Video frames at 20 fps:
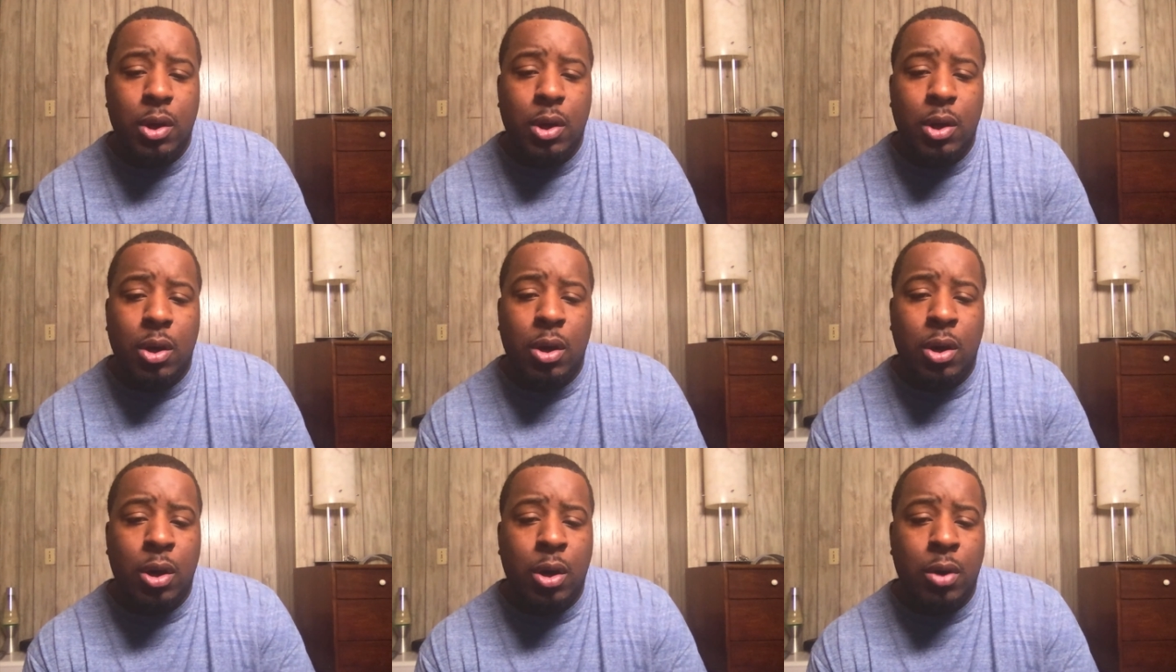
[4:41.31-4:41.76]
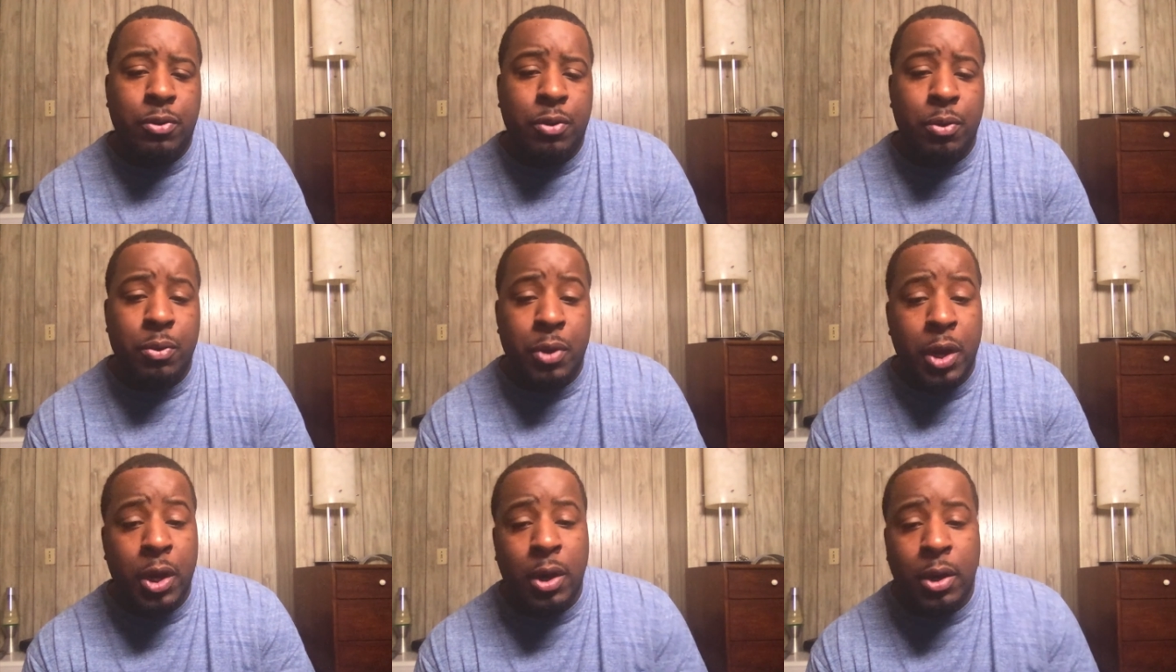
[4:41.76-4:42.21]
Uh, so
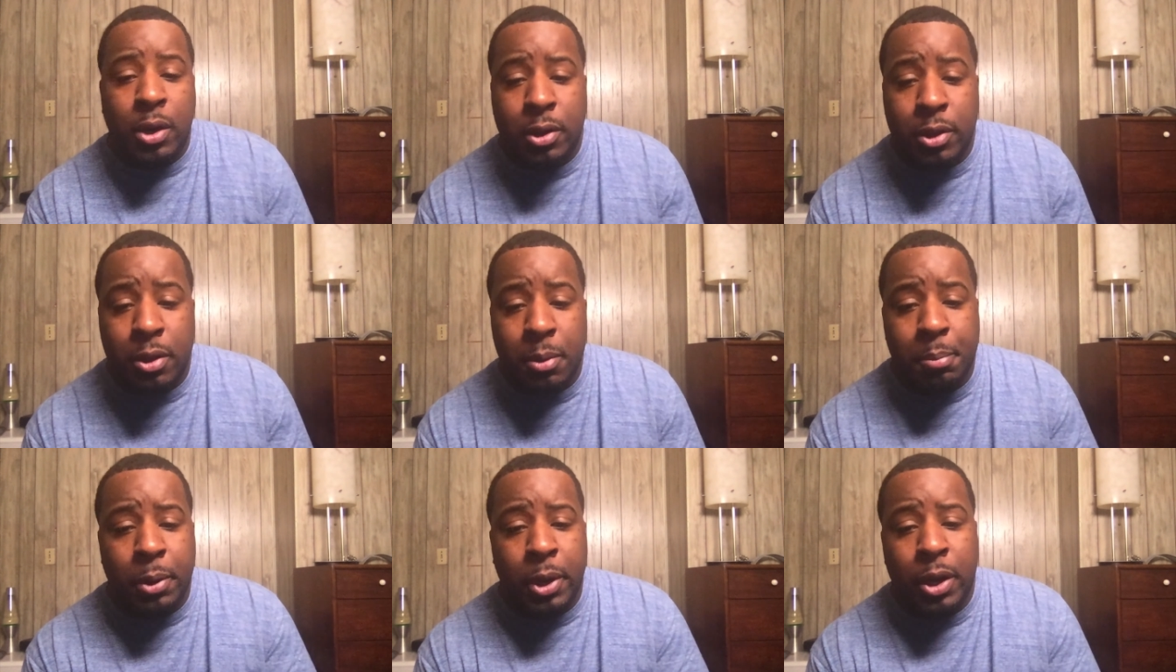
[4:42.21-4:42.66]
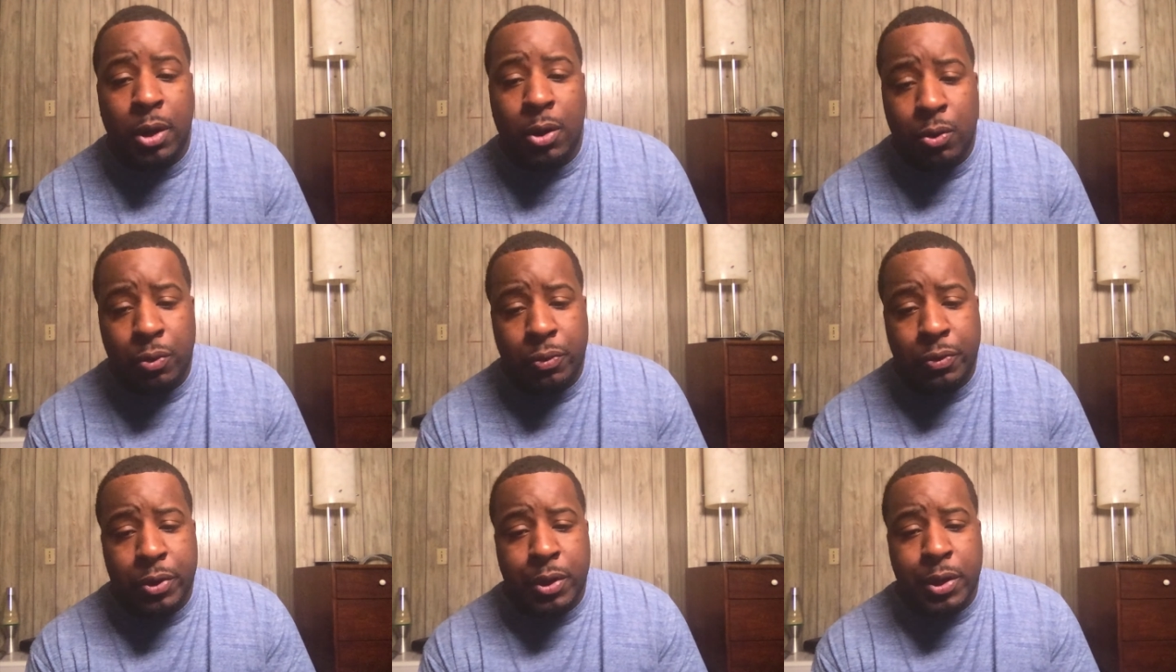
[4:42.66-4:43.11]
they're going to debate
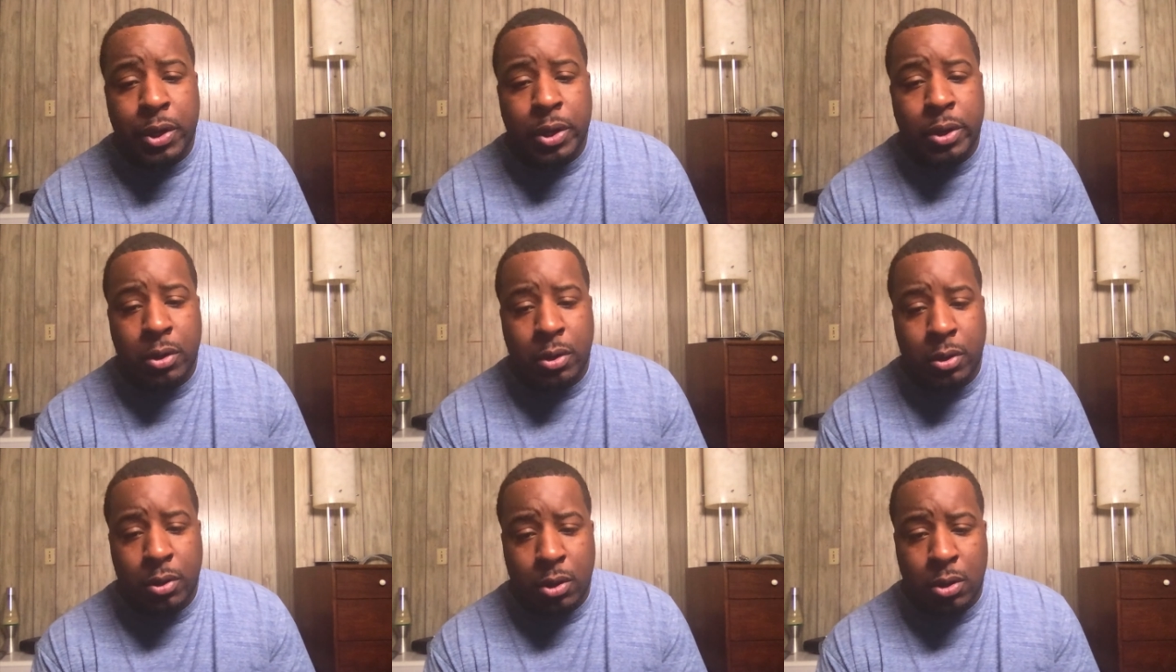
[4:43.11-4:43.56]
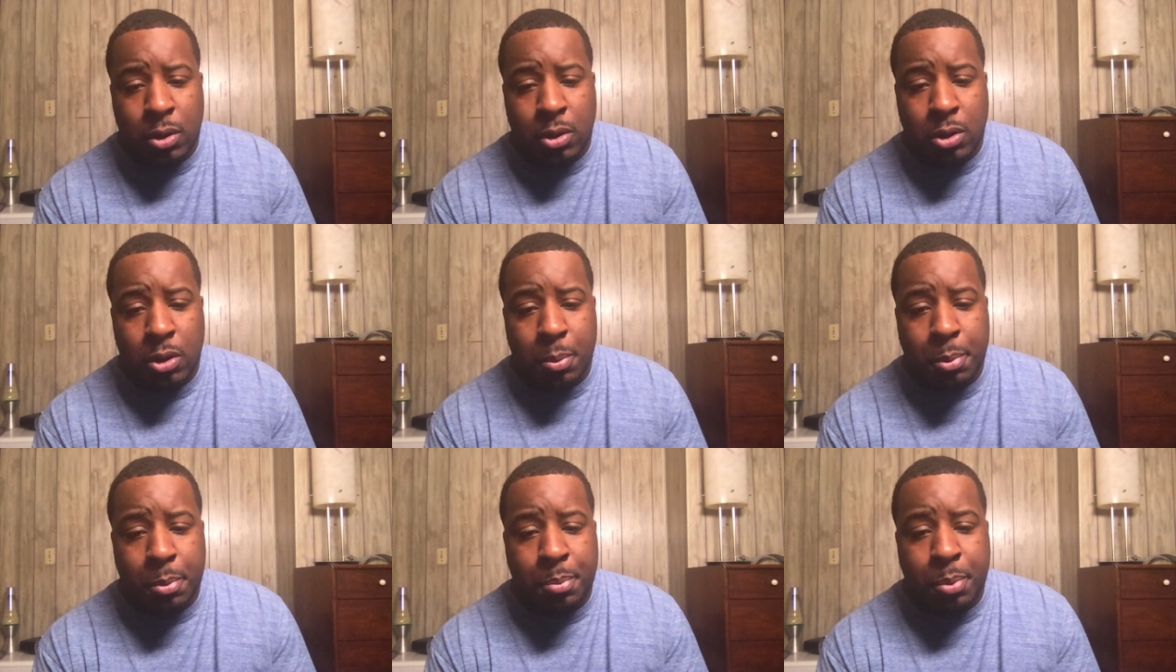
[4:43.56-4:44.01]
over there on the
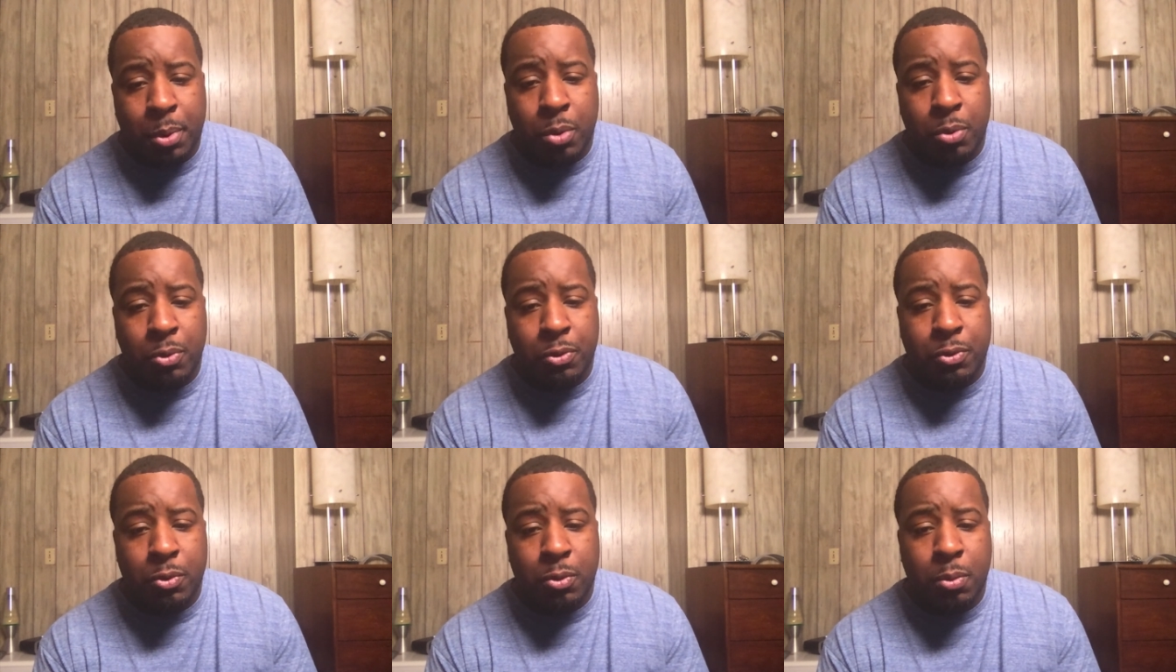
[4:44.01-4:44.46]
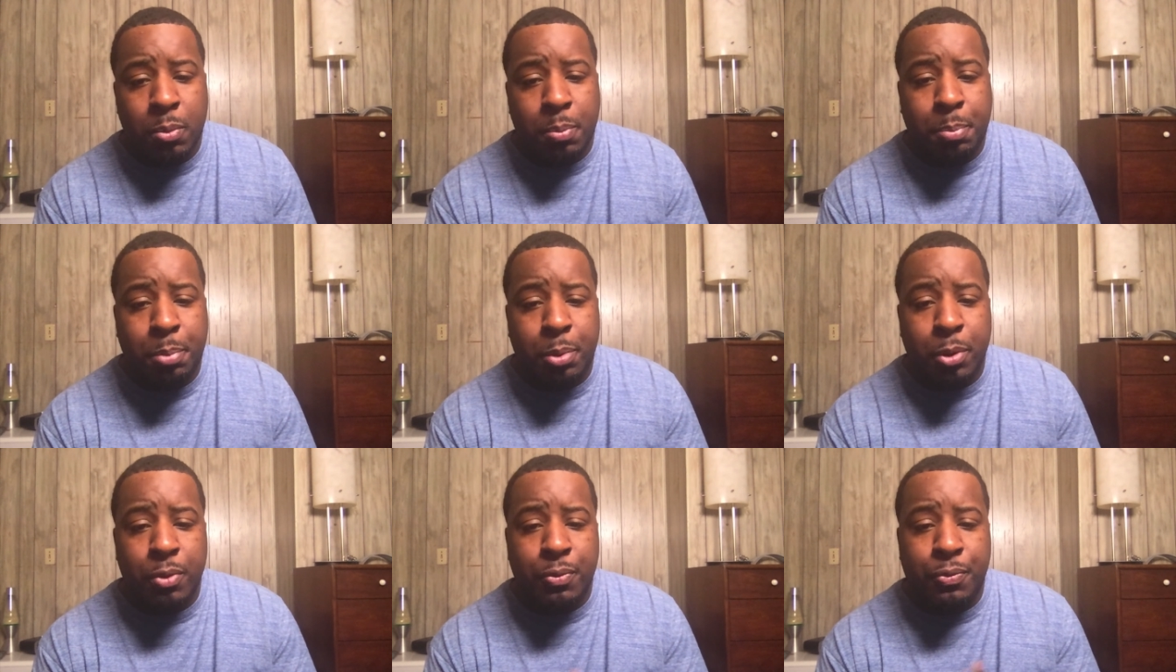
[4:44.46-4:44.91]
proposal
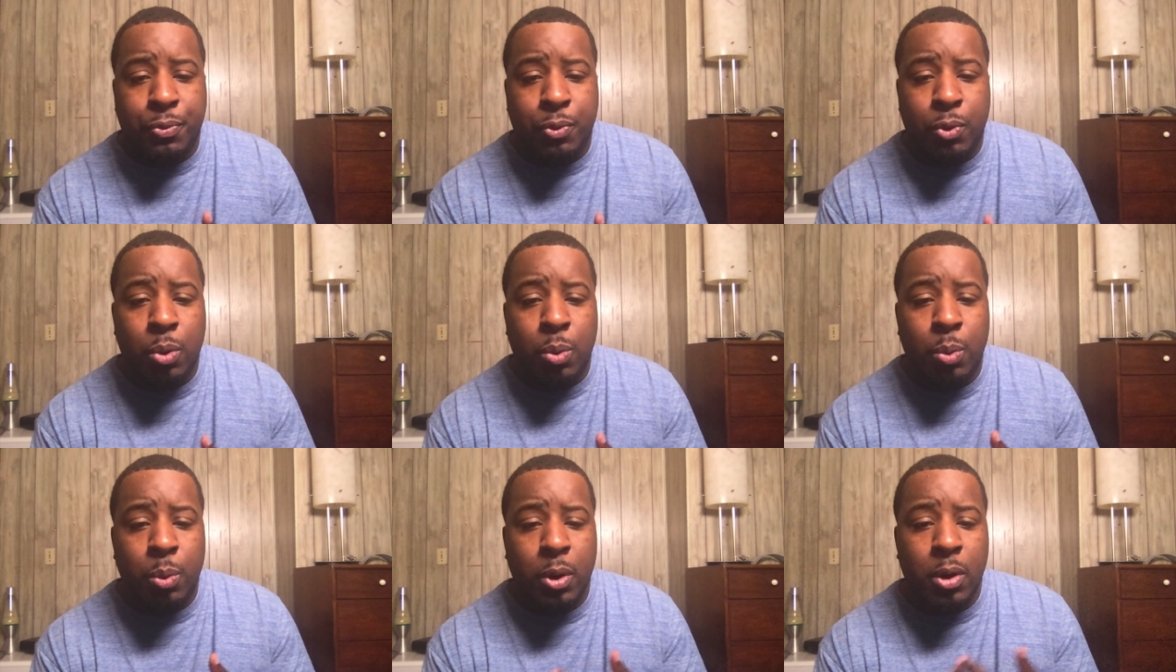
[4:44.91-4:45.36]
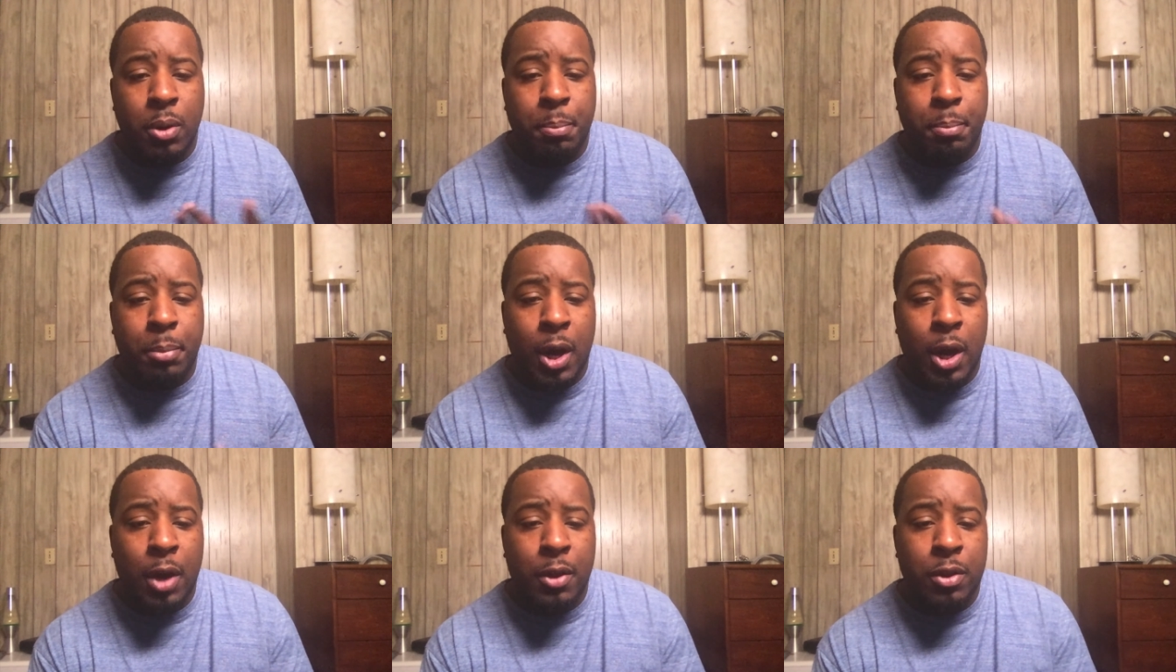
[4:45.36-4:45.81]
put forward
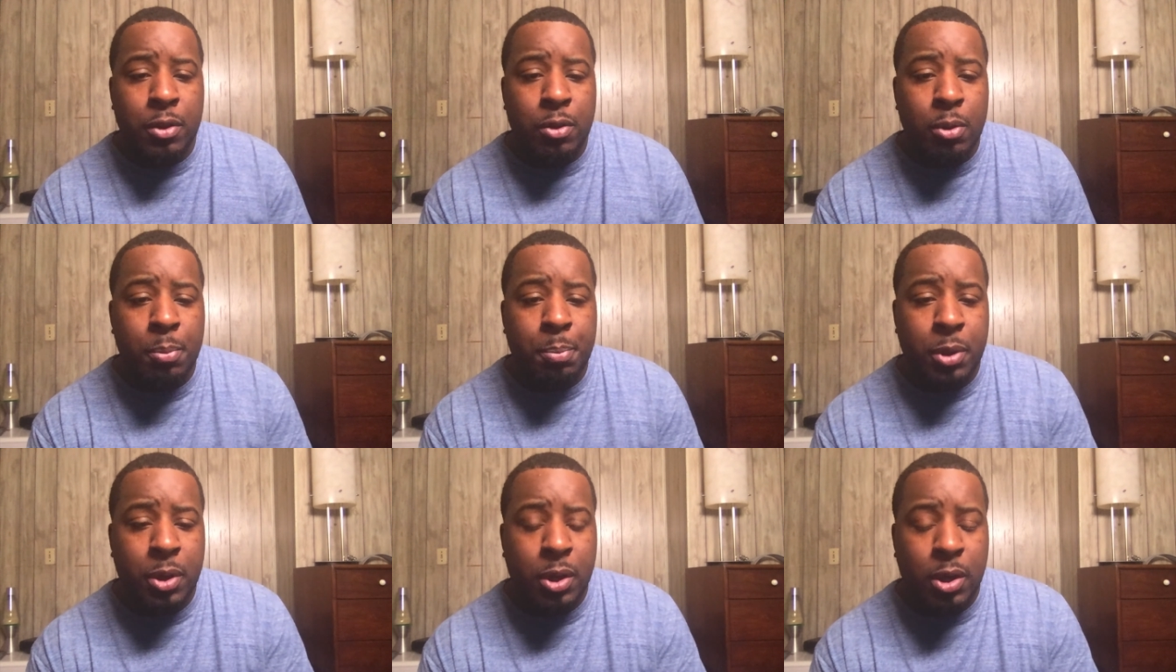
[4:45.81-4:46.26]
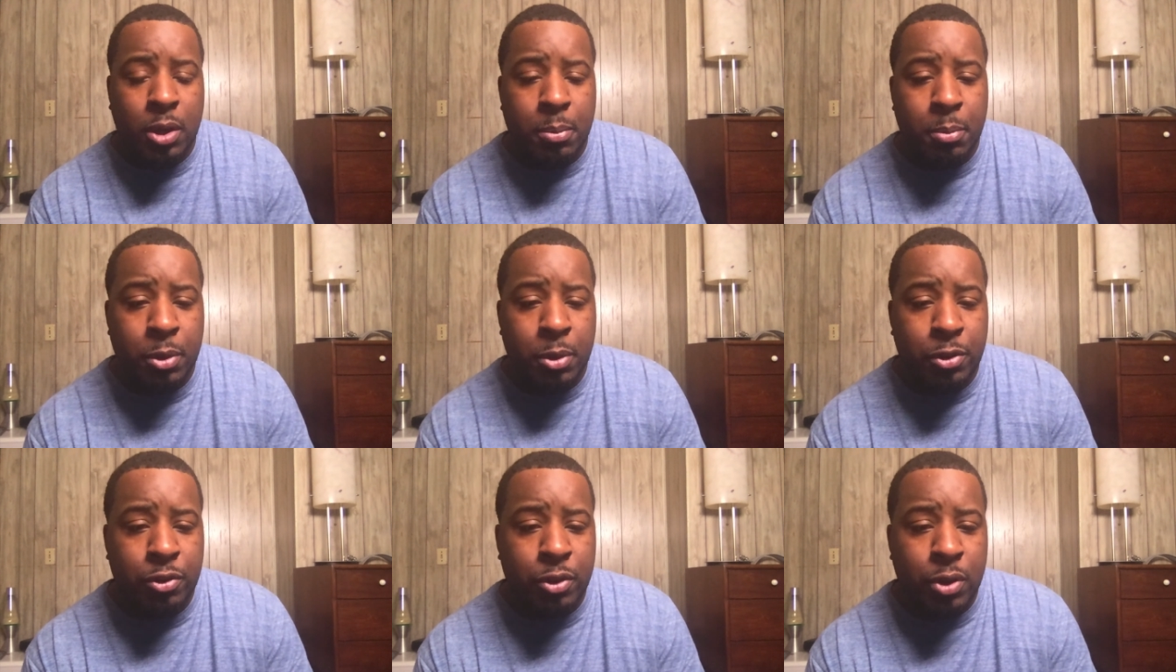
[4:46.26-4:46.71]
by the European
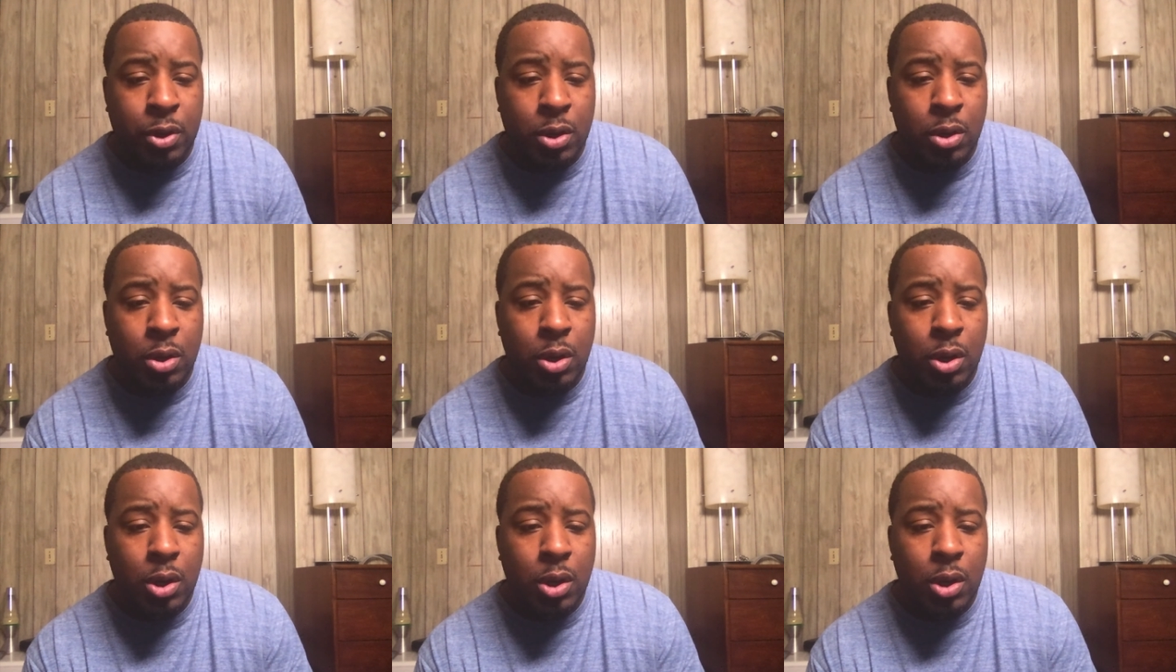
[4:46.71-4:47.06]
Commission